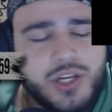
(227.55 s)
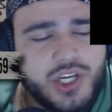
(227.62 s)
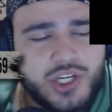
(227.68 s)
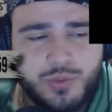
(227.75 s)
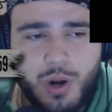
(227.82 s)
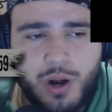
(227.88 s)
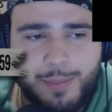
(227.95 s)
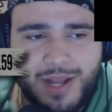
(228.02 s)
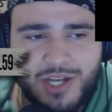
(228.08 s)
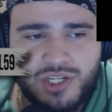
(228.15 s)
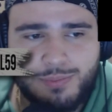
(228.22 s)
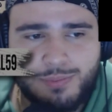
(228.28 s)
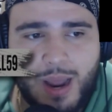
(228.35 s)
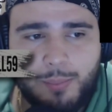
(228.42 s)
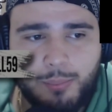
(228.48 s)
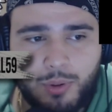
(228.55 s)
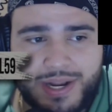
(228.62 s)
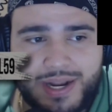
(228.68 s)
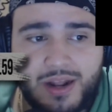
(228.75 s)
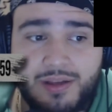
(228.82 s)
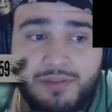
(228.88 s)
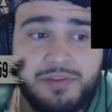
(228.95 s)
Just want to mention Matt
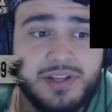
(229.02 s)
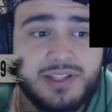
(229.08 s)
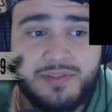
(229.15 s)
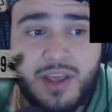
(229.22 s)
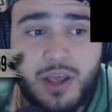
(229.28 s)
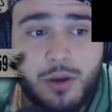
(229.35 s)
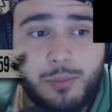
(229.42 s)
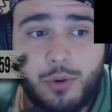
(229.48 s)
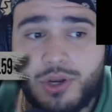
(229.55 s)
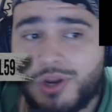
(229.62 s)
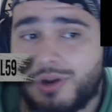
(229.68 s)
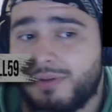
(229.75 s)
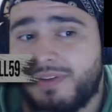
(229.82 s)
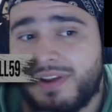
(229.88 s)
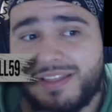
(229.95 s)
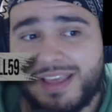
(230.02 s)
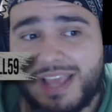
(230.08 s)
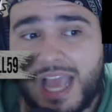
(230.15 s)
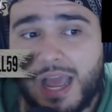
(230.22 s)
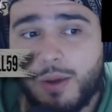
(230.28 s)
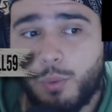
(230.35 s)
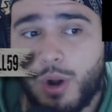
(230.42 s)
Breida, if he's available. You know, if
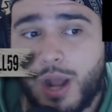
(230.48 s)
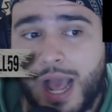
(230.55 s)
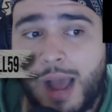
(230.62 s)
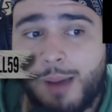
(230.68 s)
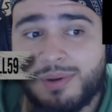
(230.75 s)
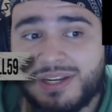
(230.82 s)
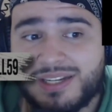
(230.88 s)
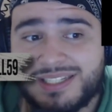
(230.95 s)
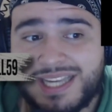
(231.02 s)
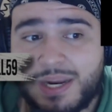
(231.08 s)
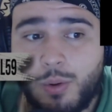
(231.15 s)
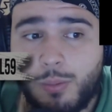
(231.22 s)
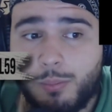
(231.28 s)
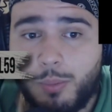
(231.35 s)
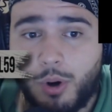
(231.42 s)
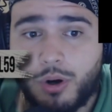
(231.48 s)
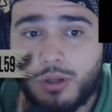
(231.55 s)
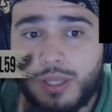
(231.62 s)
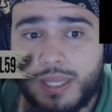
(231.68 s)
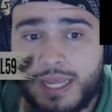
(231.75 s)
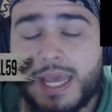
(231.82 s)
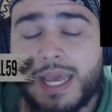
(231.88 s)
anything were to happen to Saquon
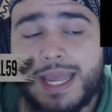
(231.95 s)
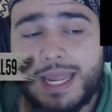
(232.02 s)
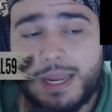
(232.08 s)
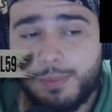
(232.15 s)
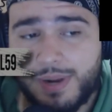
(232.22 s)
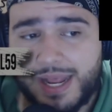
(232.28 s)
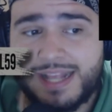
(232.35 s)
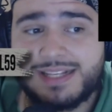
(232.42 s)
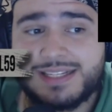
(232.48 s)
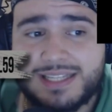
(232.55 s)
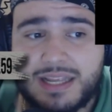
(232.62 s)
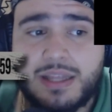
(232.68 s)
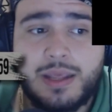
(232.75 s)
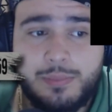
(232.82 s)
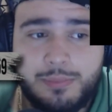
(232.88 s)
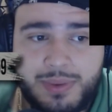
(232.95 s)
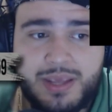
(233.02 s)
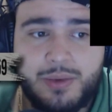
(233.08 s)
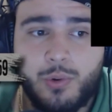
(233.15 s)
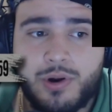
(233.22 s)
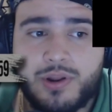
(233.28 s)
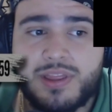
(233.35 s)
Barkley, he would instantly
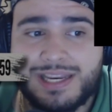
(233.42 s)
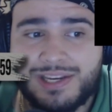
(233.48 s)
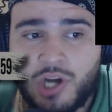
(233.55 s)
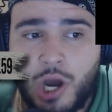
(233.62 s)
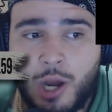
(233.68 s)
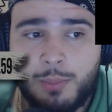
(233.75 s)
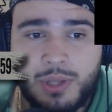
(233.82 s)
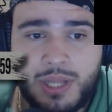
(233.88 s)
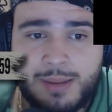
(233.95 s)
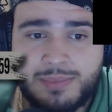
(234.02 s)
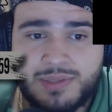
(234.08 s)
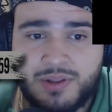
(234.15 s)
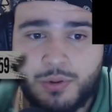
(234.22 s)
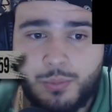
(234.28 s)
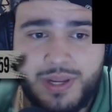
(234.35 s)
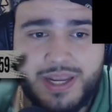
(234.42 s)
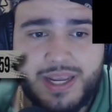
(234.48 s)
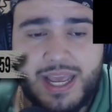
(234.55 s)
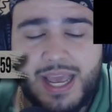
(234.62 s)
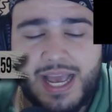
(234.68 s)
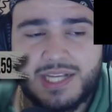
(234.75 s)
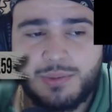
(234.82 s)
be one of the top claims of the
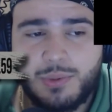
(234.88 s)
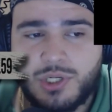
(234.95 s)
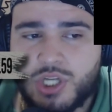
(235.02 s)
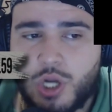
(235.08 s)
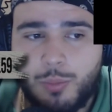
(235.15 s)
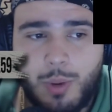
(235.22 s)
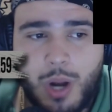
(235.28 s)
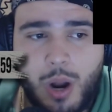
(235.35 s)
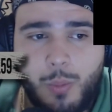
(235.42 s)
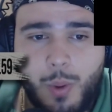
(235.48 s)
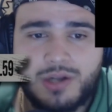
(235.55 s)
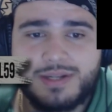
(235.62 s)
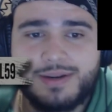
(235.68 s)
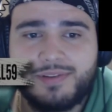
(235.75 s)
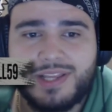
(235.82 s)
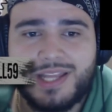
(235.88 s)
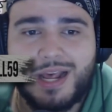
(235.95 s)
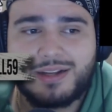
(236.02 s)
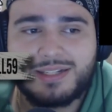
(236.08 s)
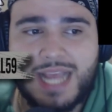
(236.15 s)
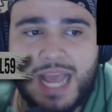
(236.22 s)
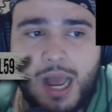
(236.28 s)
week. As well as Noah Brown, wide receiver of the
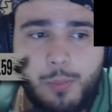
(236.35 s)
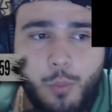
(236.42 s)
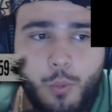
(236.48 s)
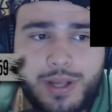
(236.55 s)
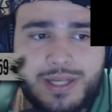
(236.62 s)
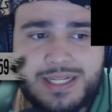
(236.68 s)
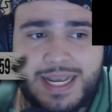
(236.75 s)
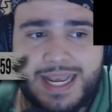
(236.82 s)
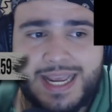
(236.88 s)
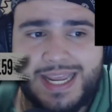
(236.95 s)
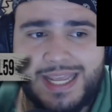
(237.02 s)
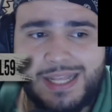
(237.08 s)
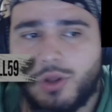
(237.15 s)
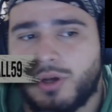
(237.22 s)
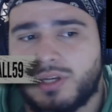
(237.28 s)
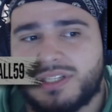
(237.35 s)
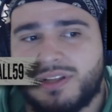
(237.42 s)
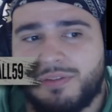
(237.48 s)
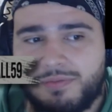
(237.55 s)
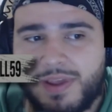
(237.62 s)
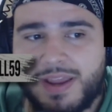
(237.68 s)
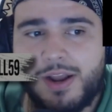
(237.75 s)
Dallas Cowboys. He looks
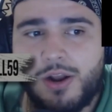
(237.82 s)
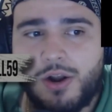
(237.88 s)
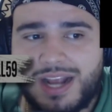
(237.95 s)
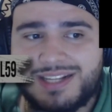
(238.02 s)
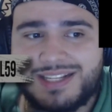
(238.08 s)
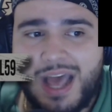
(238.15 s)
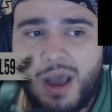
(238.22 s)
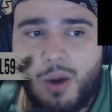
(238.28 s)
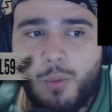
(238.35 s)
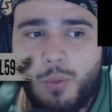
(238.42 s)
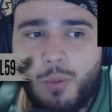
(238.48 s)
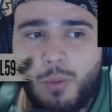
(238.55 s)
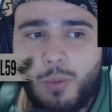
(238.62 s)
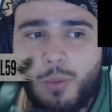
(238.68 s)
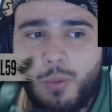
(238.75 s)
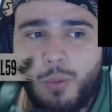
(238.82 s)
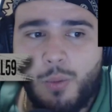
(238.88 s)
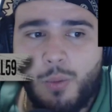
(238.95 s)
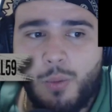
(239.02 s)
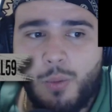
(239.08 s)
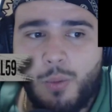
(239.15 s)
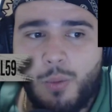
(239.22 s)
to figure as that wide receiver
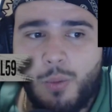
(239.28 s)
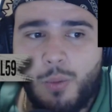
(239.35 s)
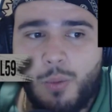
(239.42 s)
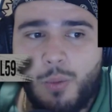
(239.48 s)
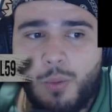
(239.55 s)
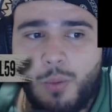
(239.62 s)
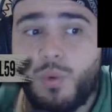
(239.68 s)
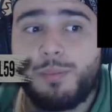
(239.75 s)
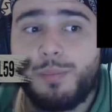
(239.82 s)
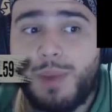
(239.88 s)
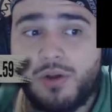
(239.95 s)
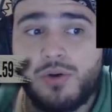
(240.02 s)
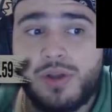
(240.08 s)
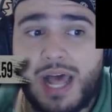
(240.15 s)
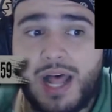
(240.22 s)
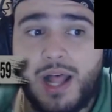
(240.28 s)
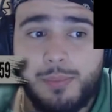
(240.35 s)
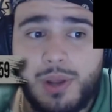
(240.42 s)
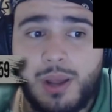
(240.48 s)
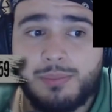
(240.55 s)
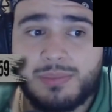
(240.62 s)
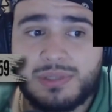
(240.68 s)
3, especially when Michael
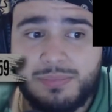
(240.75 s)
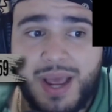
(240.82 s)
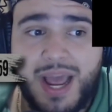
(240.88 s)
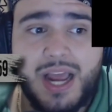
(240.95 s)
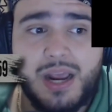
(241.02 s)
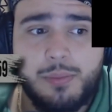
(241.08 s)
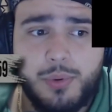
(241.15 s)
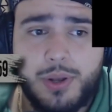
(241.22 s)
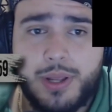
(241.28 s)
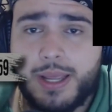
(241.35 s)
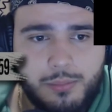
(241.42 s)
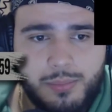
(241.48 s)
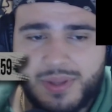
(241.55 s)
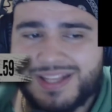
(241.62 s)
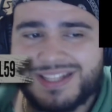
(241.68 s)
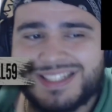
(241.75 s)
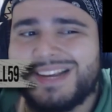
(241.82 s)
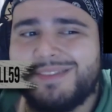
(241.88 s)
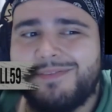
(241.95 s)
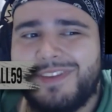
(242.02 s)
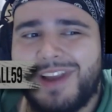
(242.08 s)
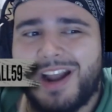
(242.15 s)
Gallup comes back. But this
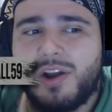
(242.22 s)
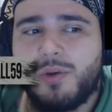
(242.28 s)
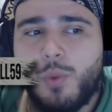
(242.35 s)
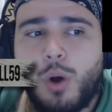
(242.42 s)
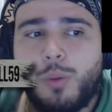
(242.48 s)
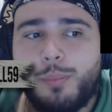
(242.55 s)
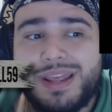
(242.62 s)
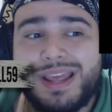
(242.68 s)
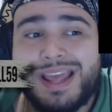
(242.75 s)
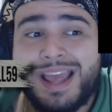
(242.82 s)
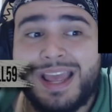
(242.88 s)
could very well be